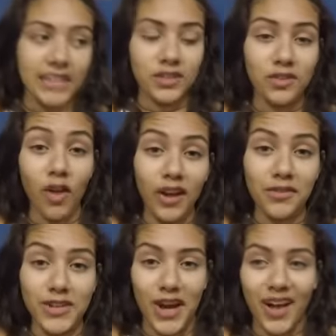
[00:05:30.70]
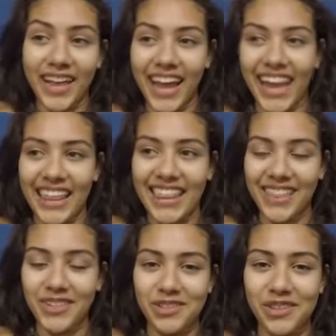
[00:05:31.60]
a lot of talking and
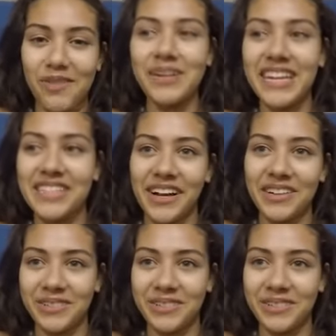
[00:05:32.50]
like there's so many tongue